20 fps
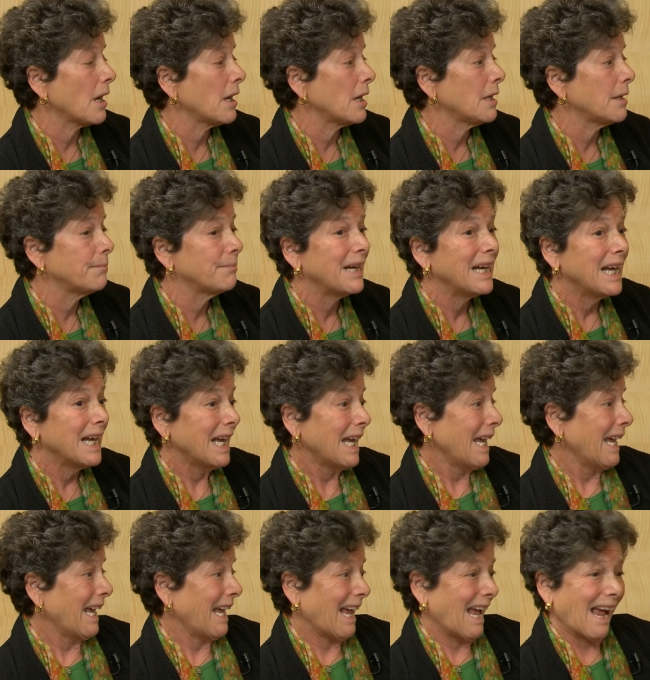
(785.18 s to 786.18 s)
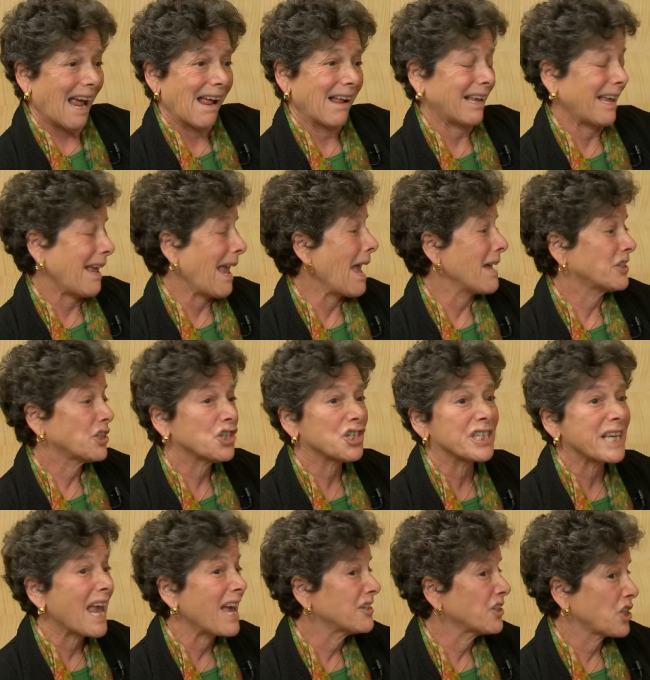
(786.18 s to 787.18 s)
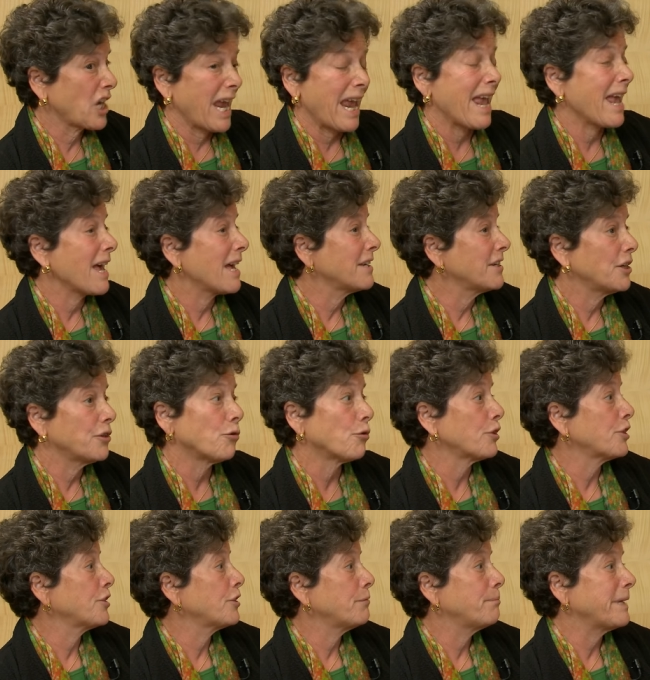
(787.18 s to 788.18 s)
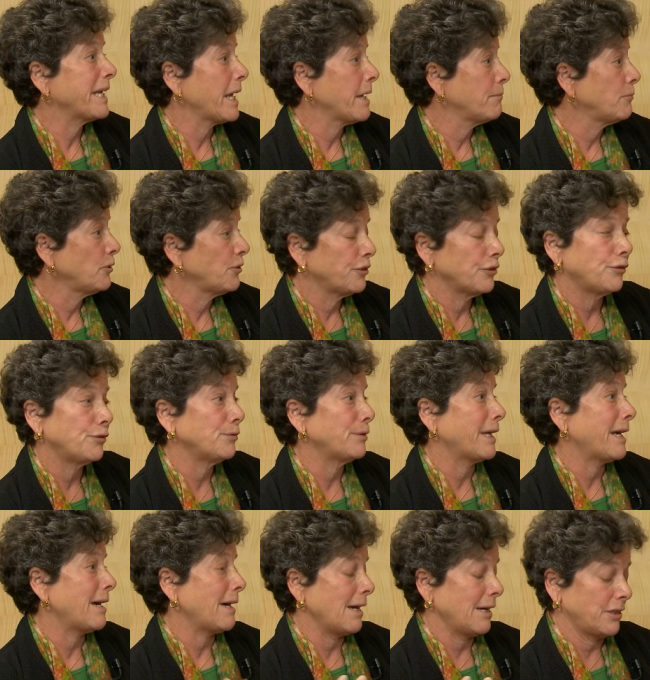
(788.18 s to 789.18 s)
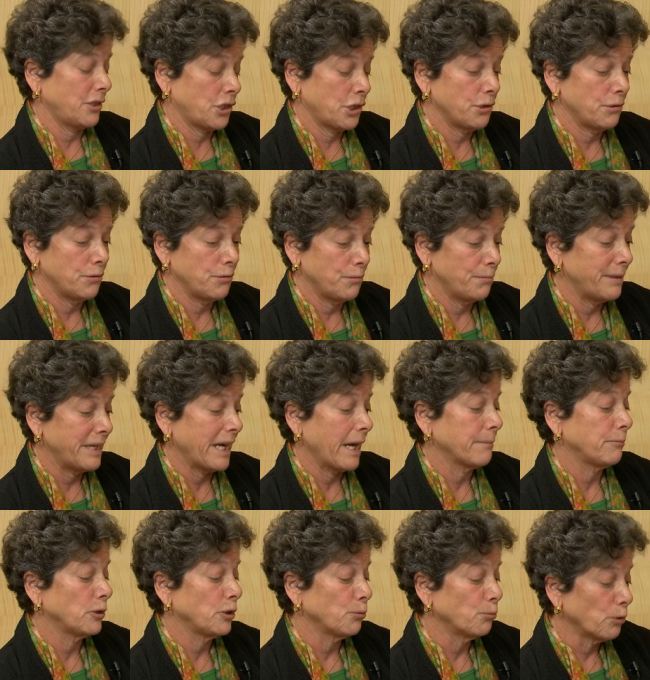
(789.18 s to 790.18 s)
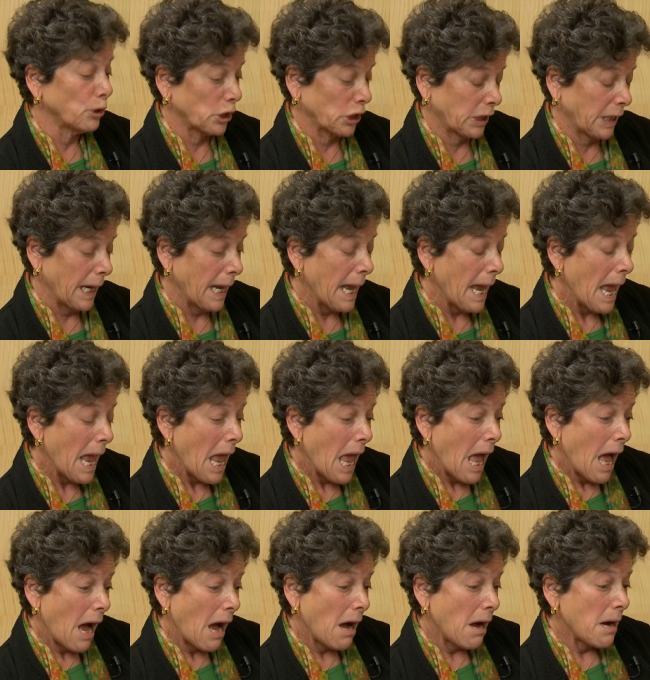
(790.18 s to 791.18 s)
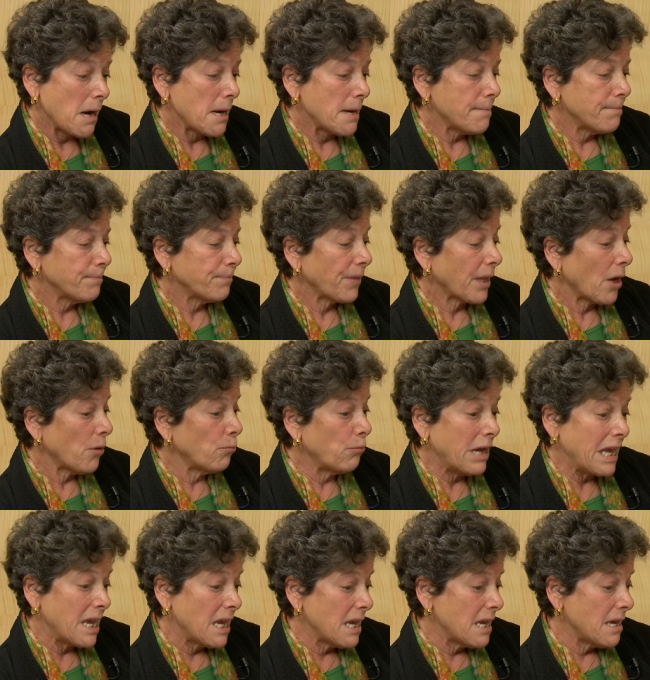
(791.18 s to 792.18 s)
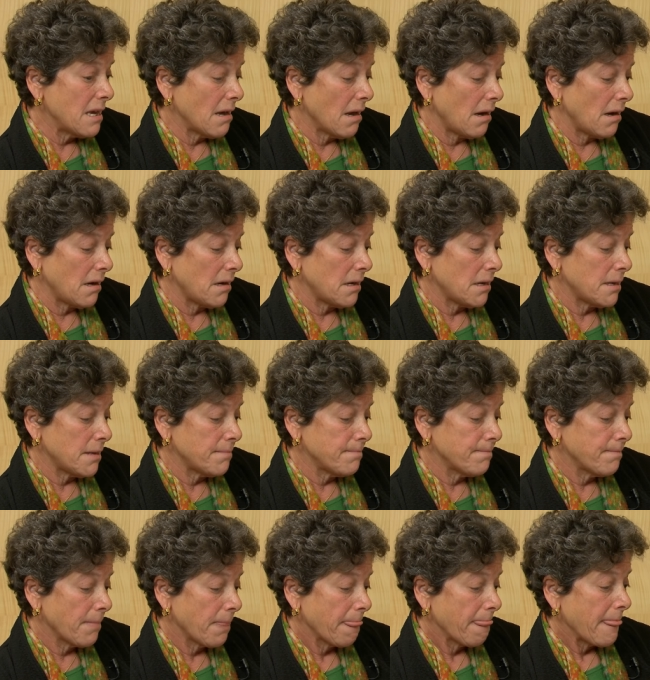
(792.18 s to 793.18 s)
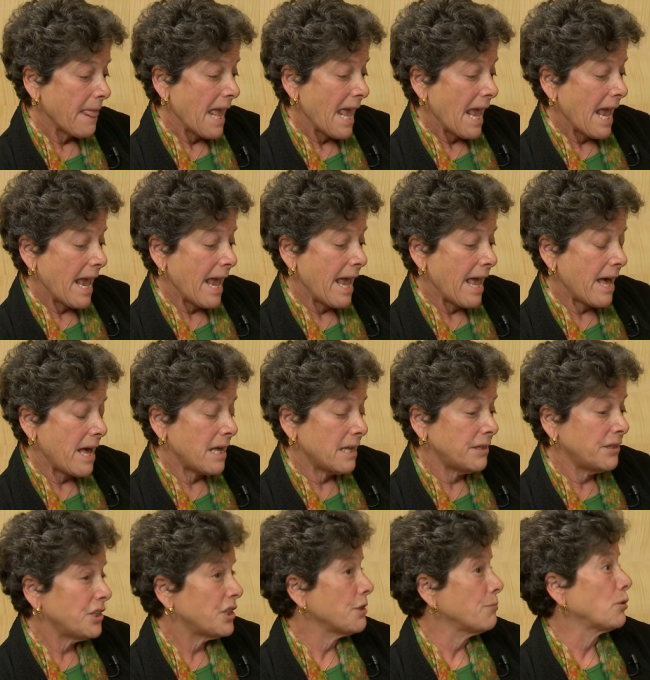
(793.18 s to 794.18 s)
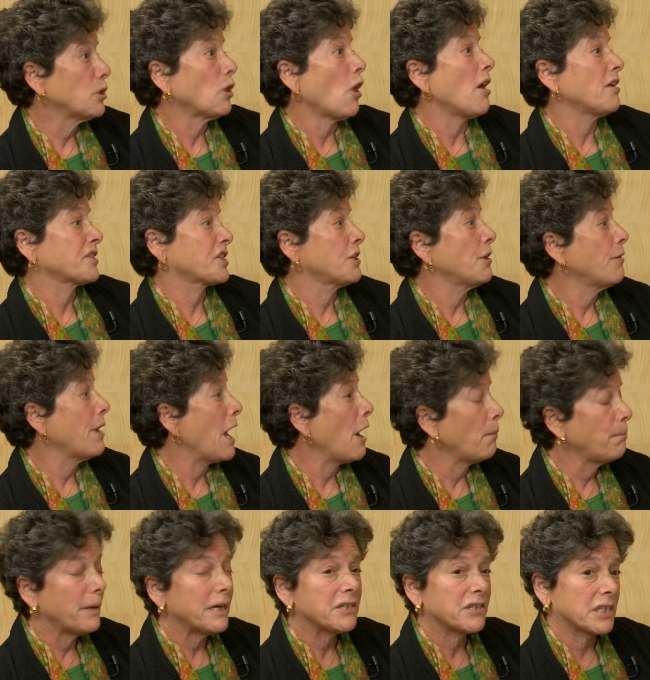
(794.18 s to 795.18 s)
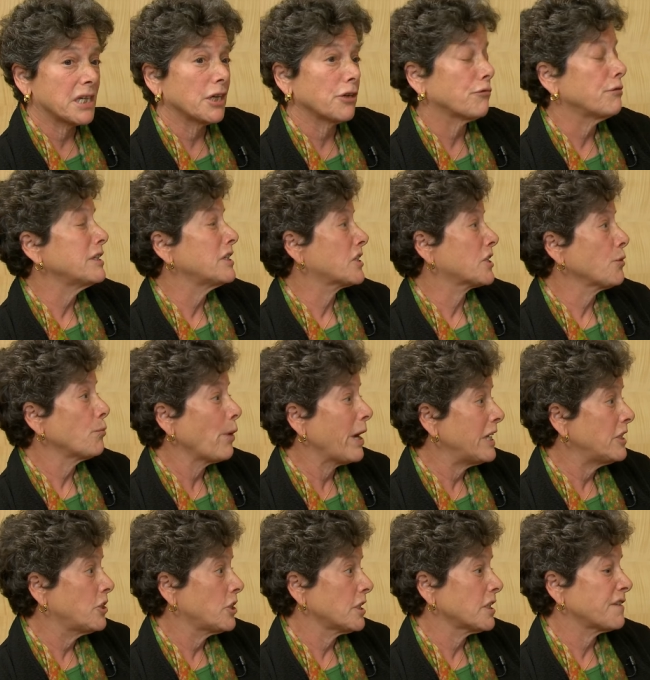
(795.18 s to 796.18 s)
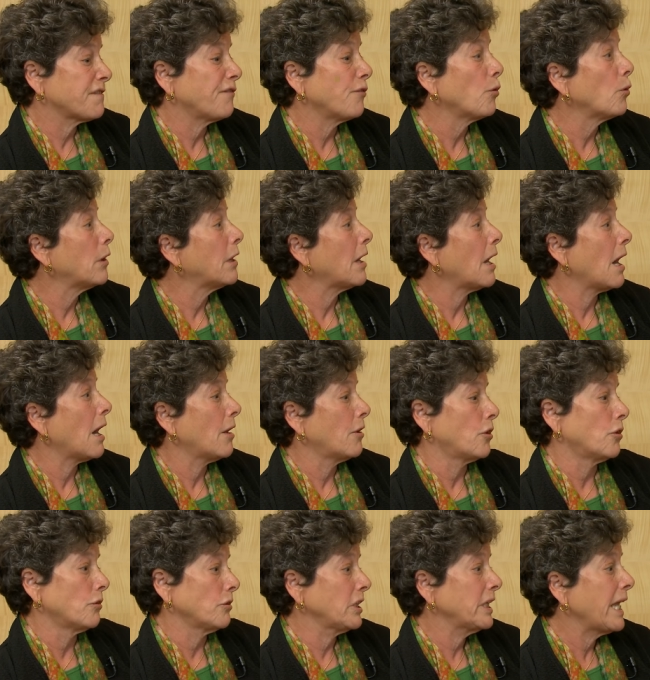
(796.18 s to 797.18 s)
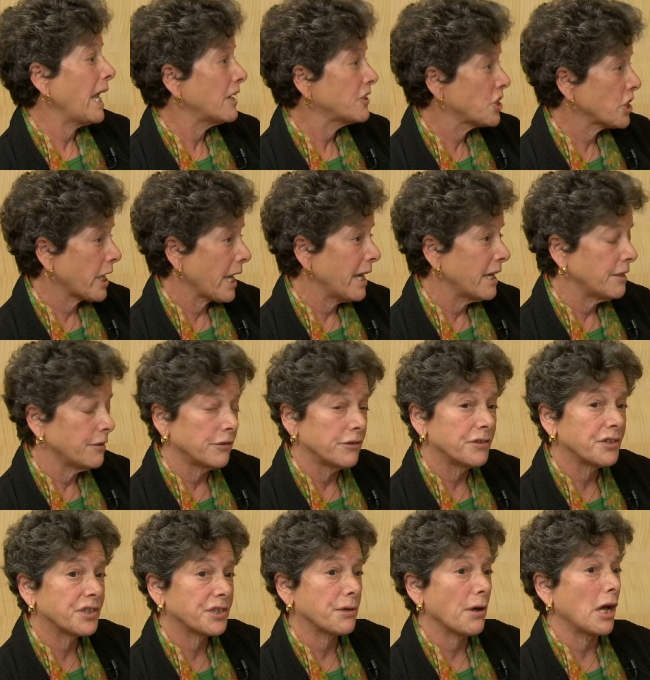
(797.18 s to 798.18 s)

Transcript: um, catch as catch can in order to be able to do that, to be able to work. Um, we um, and it will also help us increase the wages for our early educators,